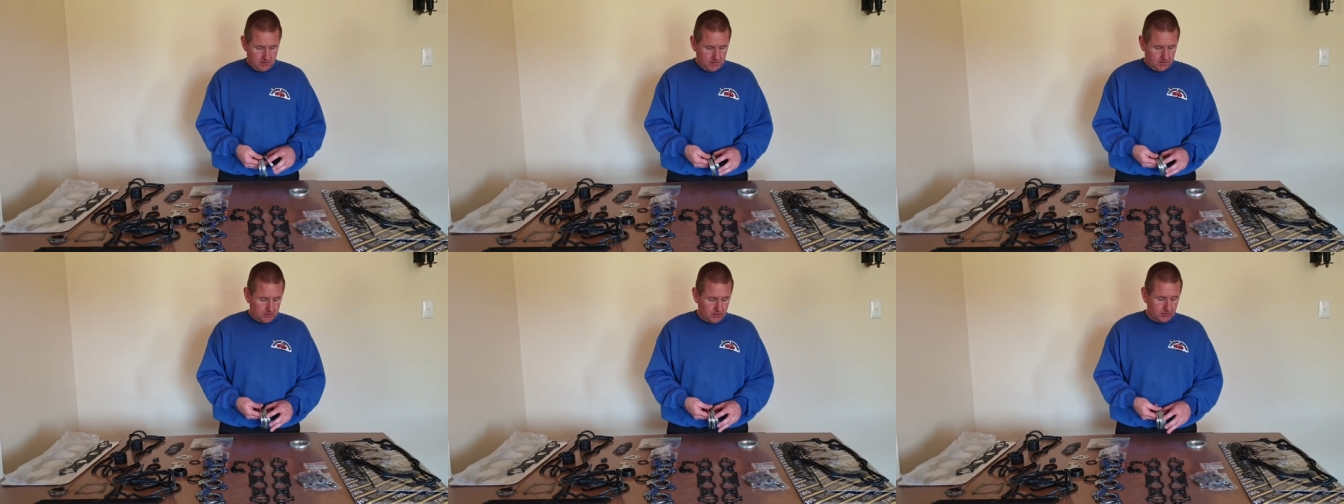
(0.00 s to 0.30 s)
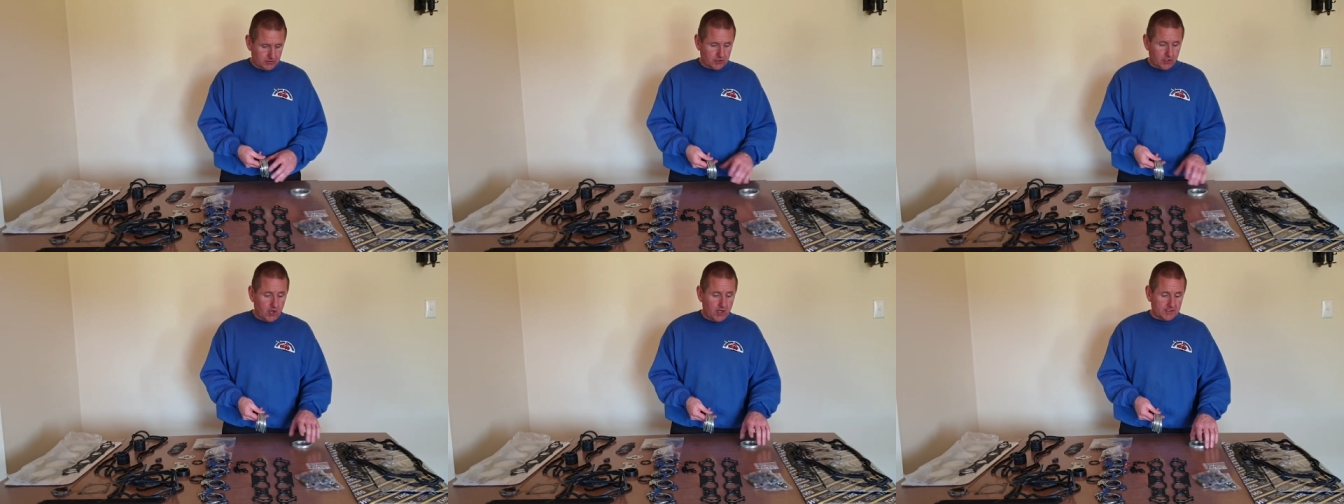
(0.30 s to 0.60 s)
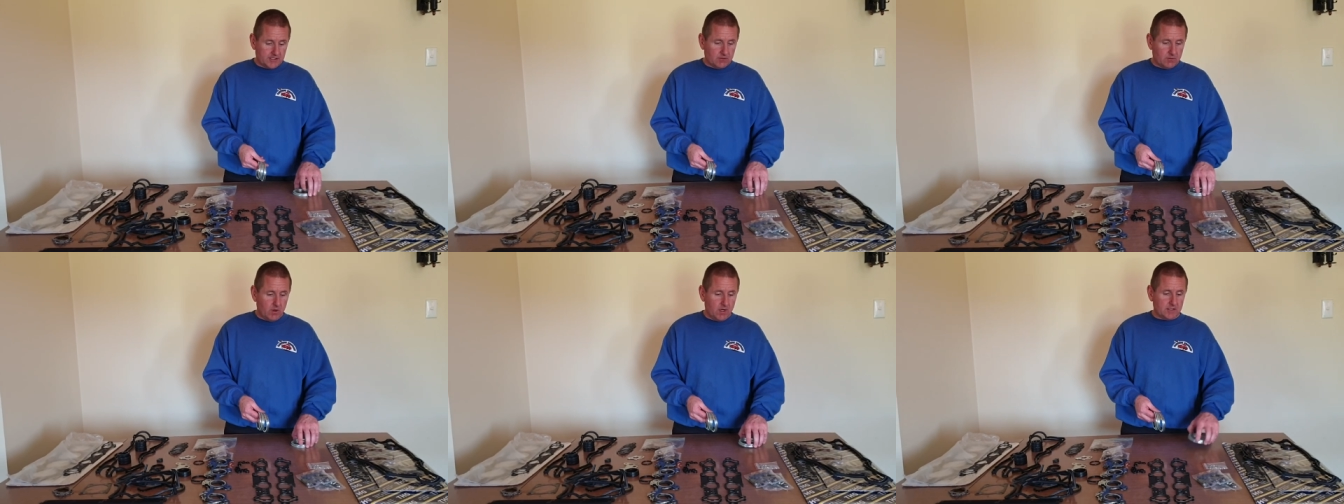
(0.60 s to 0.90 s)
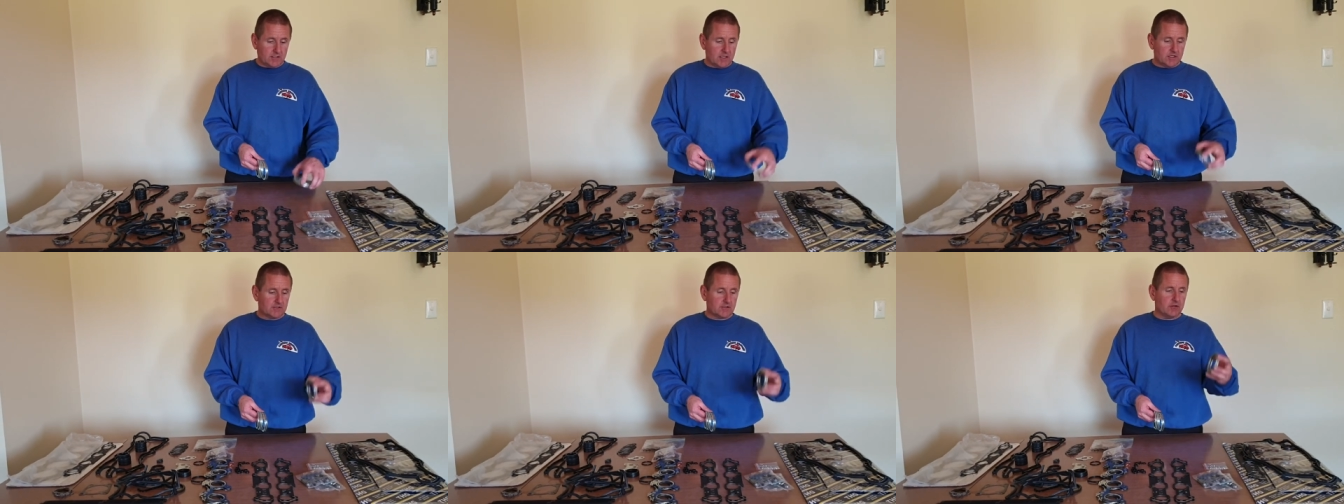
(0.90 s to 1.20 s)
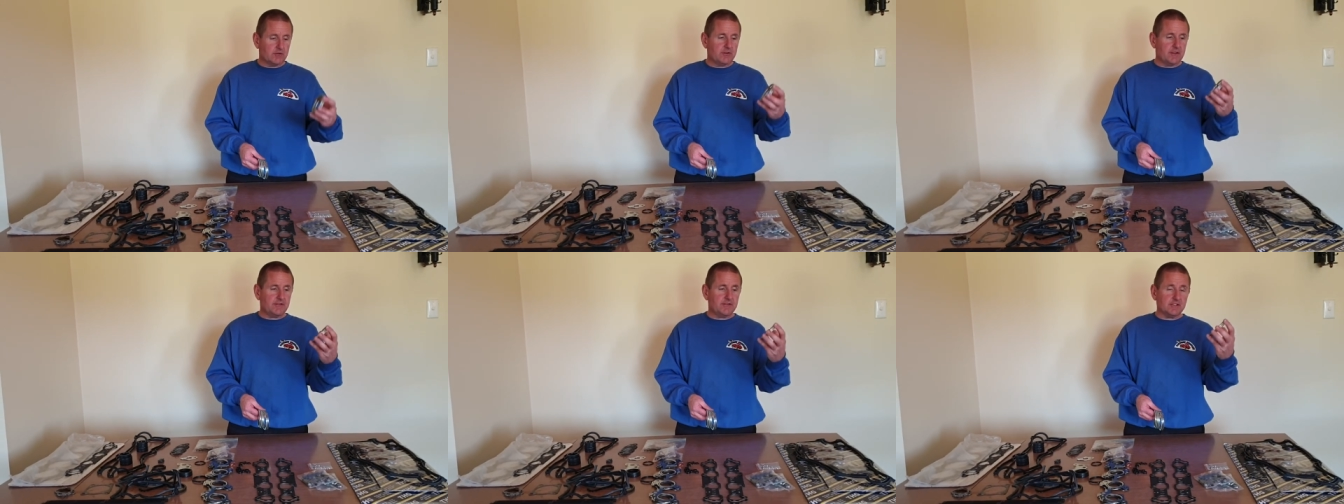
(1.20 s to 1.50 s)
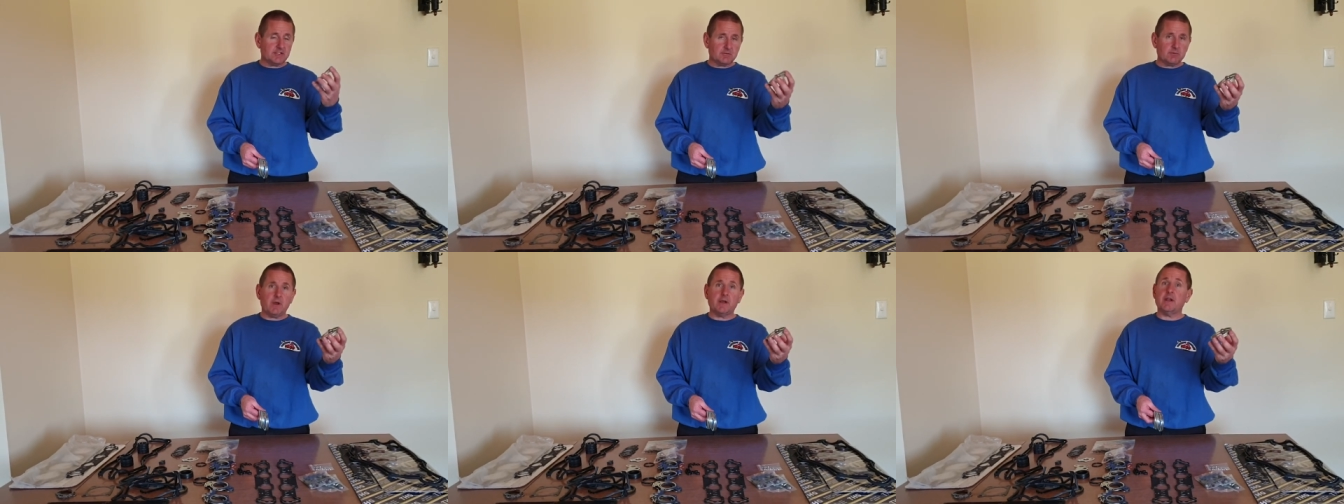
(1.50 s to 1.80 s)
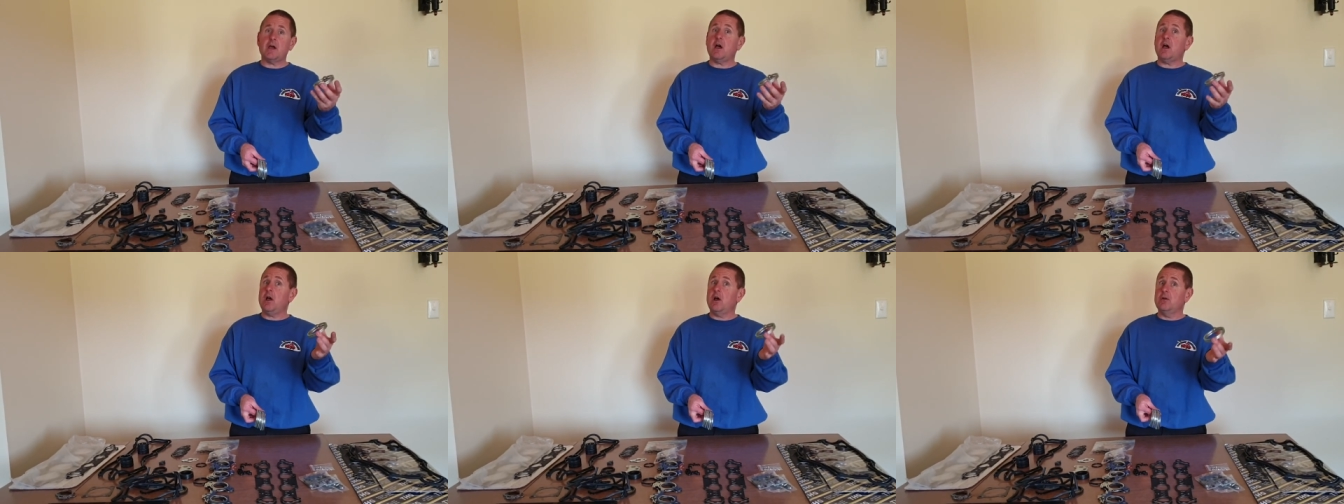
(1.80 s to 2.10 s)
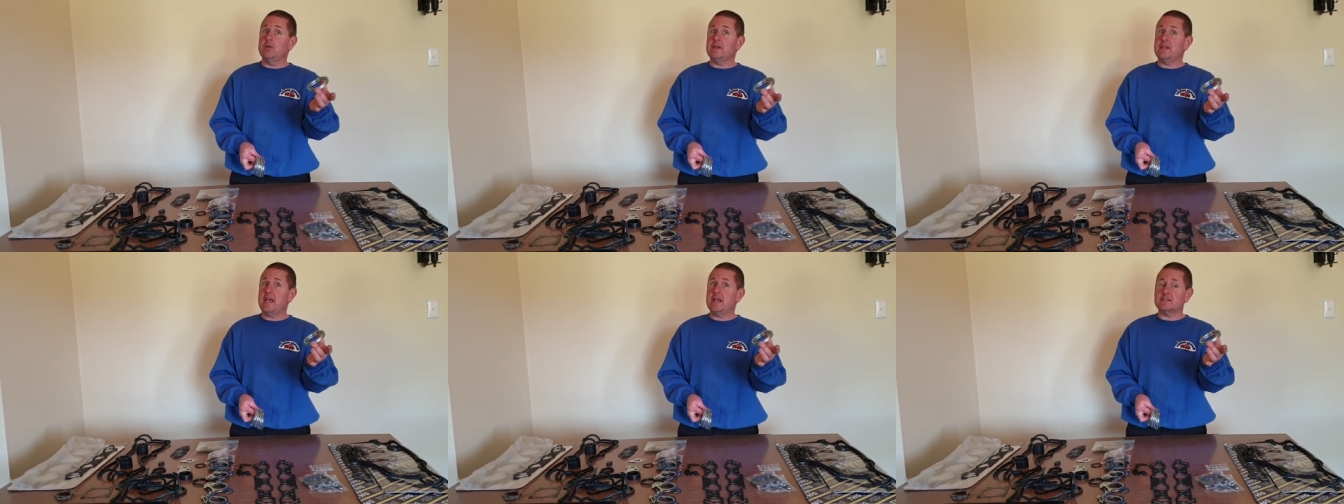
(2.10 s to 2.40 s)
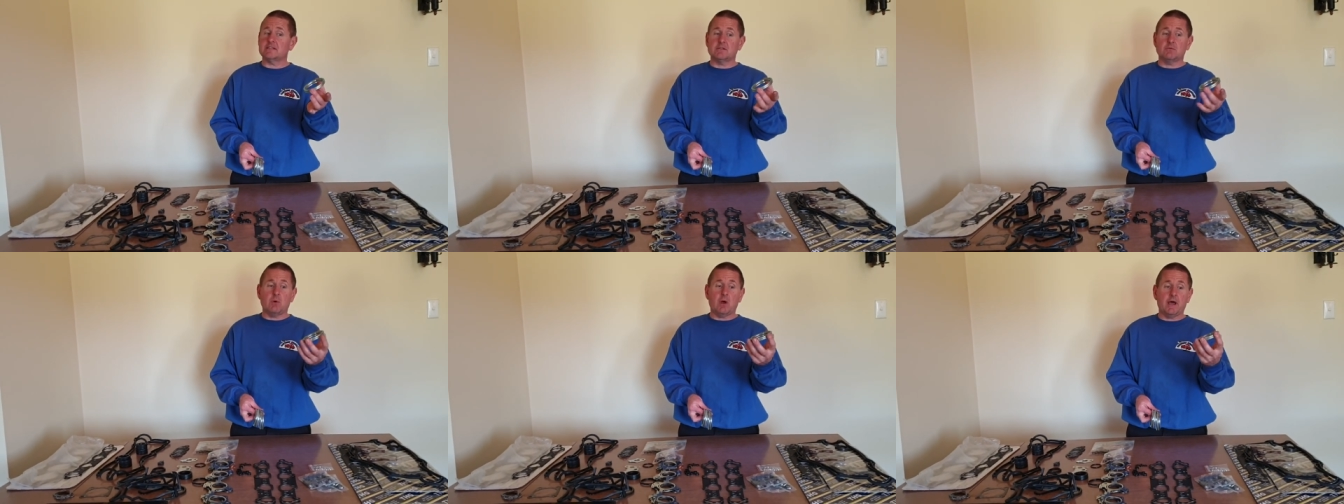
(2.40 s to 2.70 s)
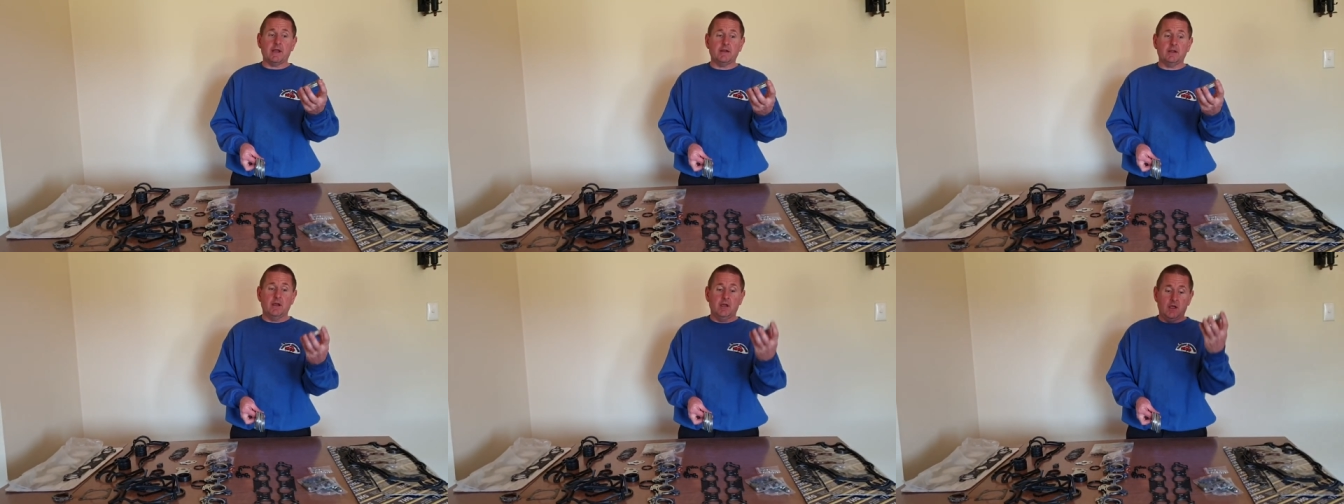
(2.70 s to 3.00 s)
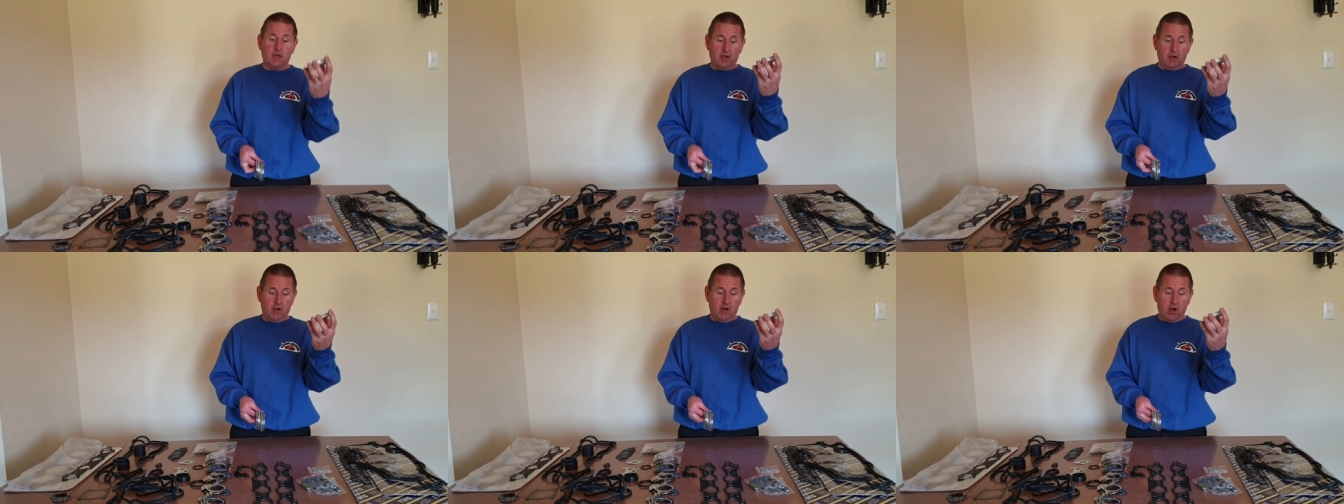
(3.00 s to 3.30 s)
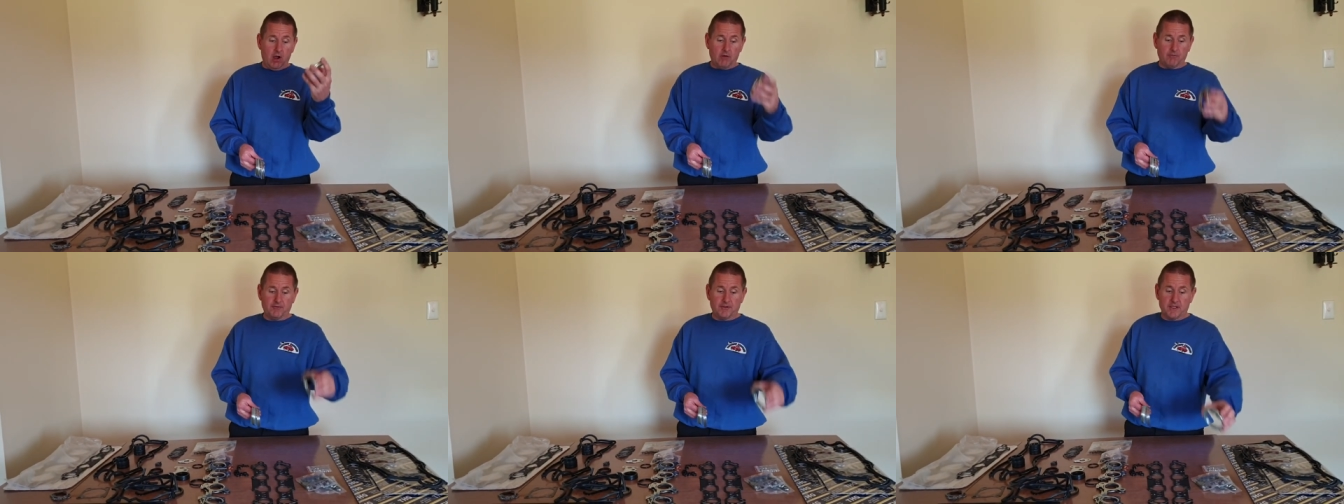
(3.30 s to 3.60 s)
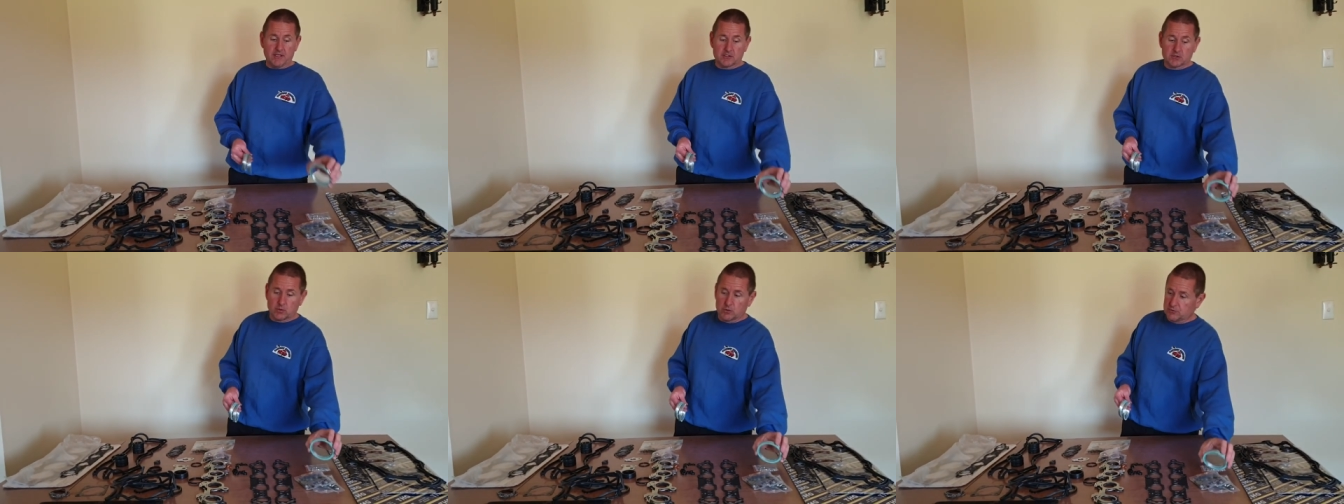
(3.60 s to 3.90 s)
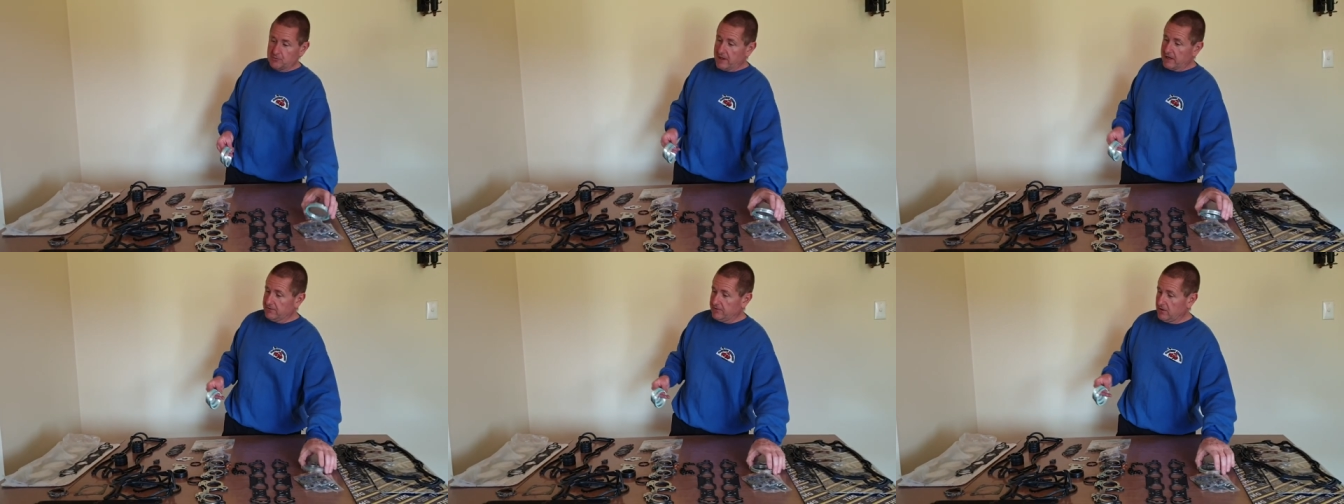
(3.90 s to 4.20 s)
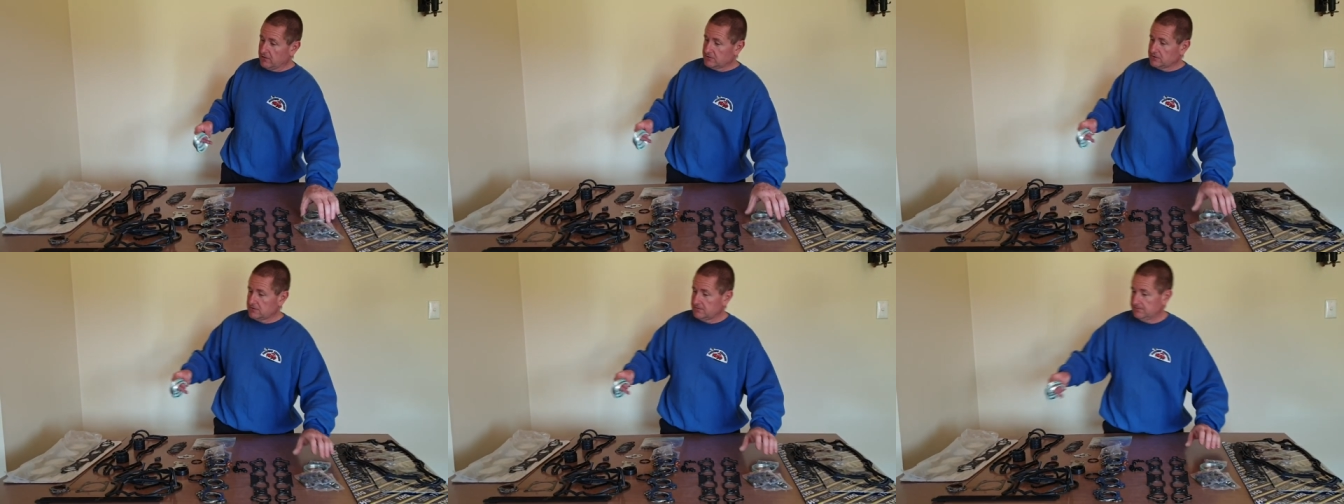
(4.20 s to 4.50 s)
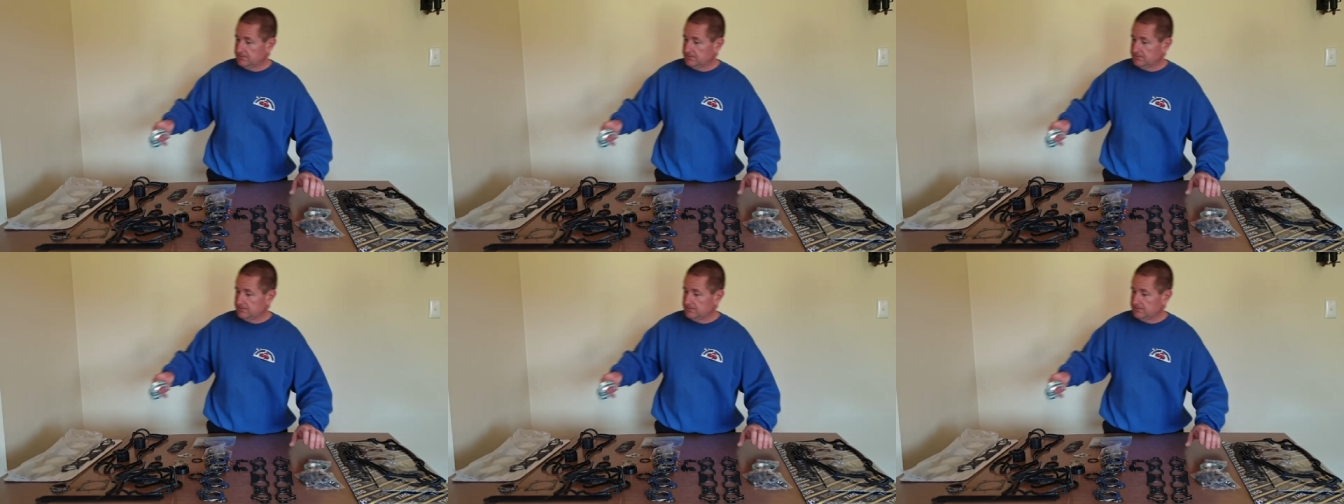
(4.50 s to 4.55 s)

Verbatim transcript: So sizing wise, so this one only has the one off the exhaust manifold.